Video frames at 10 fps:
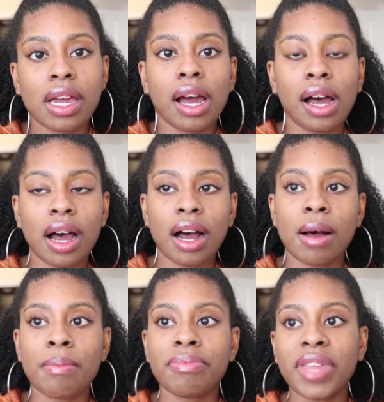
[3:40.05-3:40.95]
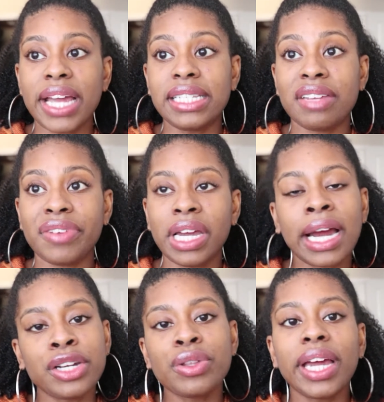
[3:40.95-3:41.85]
the ACV. And
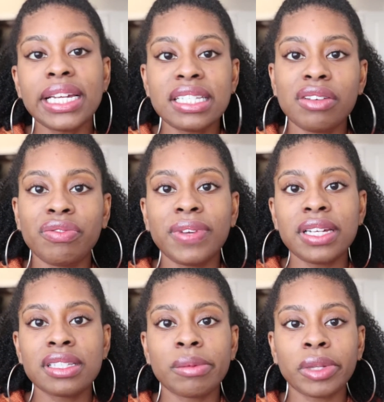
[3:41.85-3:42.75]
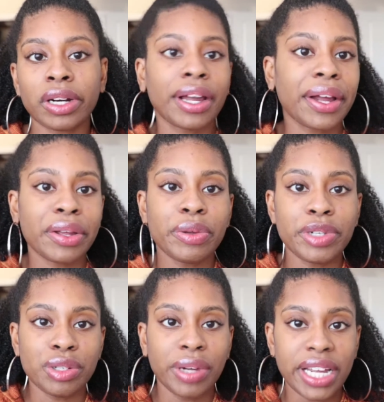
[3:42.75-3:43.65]
I do the ACV similar to how you would
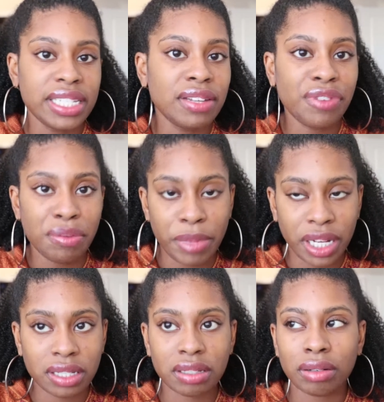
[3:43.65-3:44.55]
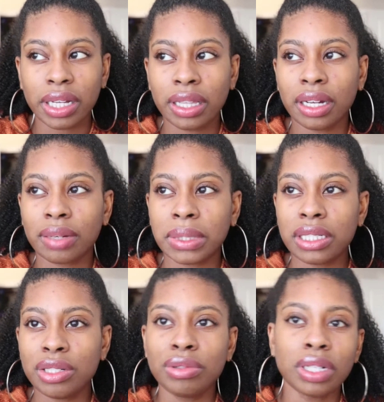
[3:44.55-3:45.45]
do an ACV mix. So I think
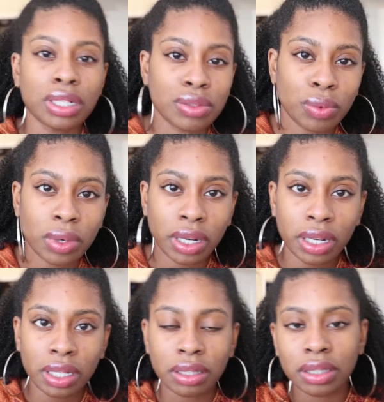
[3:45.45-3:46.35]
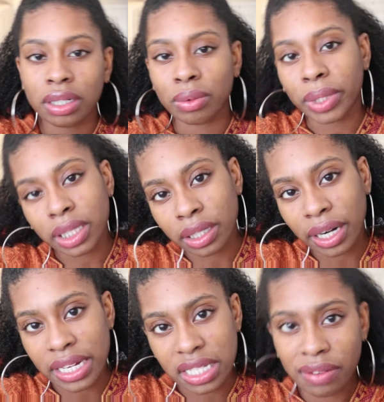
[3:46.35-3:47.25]
what 2/3 water, 1/3
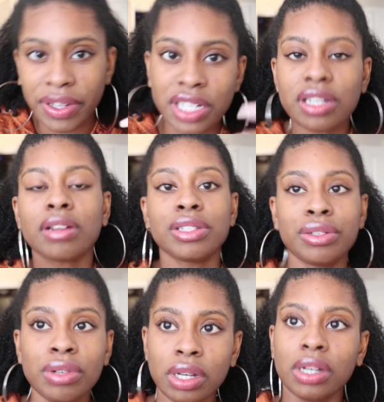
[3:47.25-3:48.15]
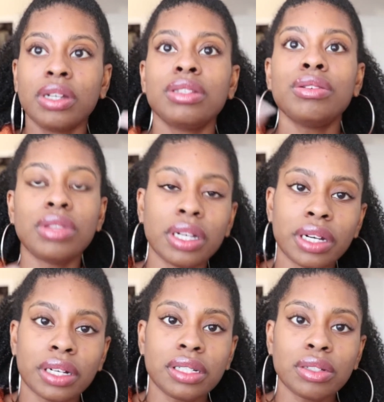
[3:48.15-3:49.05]
ACV. So I'll do
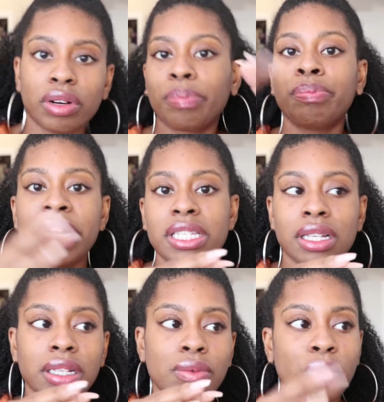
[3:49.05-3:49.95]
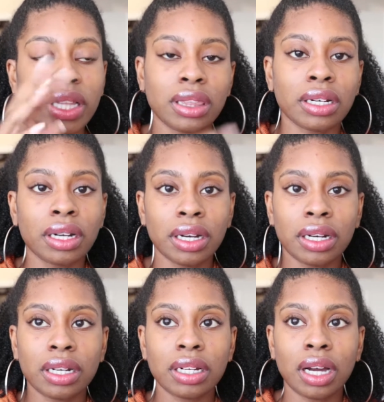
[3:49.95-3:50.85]
2/3 or basically
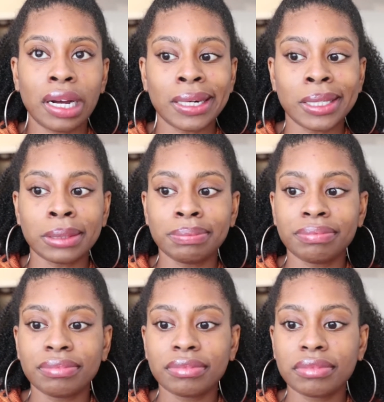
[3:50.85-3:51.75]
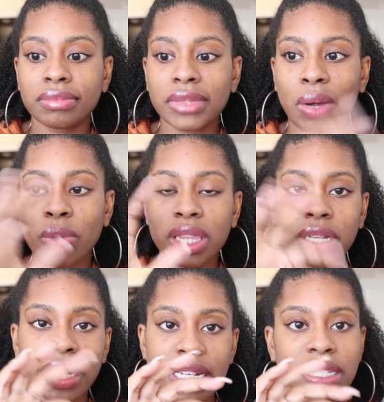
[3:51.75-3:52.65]
1/3
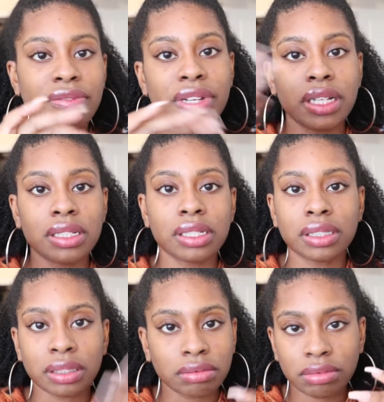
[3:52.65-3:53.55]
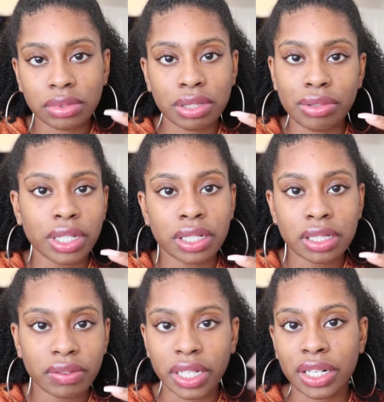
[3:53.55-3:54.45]
ACV to
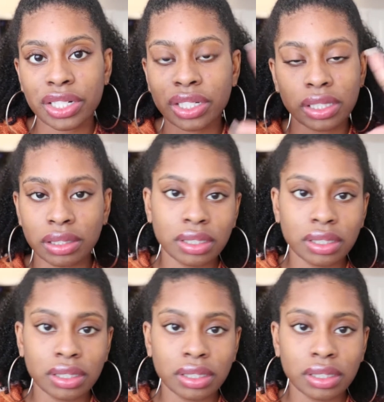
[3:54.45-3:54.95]
2/3 of the conditioner